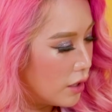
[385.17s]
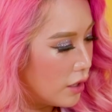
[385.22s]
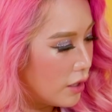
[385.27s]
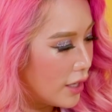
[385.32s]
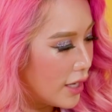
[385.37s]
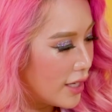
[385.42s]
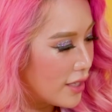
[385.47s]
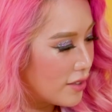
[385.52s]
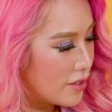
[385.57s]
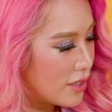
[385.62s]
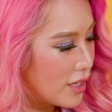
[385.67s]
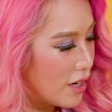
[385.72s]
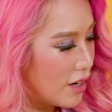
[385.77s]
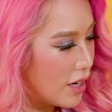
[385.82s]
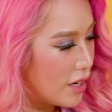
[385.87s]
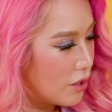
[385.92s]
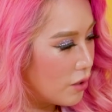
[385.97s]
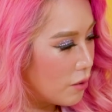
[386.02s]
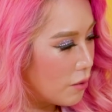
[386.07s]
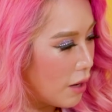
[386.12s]
Okay, so now
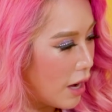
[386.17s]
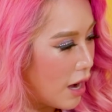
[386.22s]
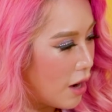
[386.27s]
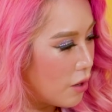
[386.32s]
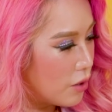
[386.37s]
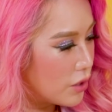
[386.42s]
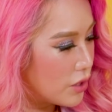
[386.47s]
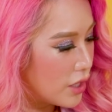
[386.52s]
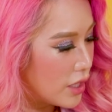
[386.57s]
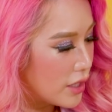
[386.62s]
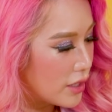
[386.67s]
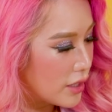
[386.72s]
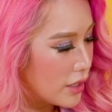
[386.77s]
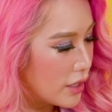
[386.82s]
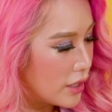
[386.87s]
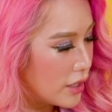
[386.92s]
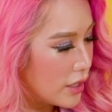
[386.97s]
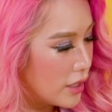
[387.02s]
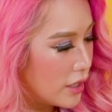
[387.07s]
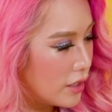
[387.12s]
I look ultra
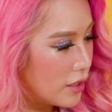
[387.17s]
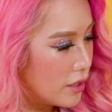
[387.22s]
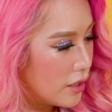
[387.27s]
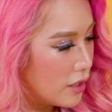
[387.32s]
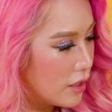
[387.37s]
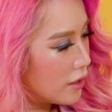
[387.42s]
skinny.